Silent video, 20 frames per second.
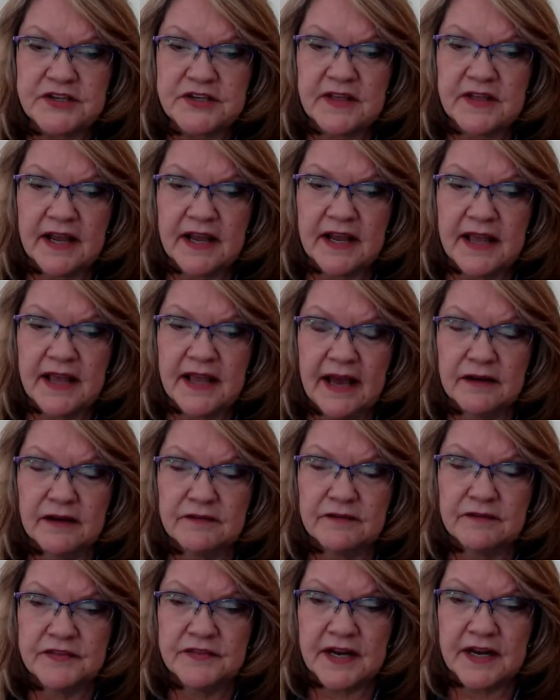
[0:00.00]
that I
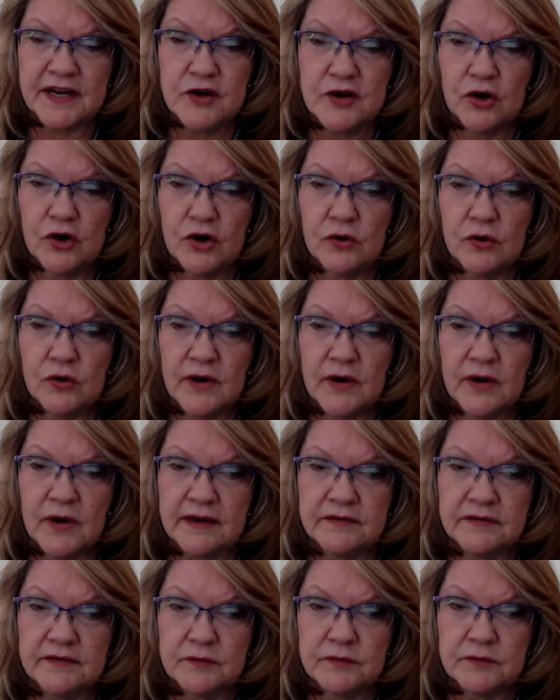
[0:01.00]
have, that I know,
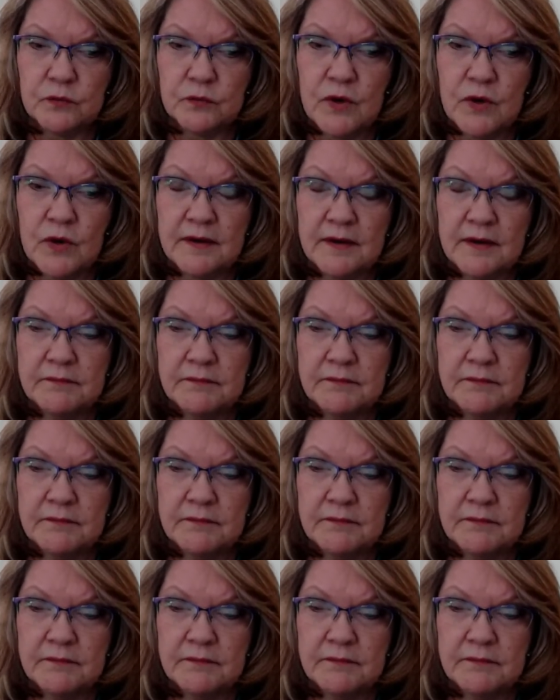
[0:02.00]
and what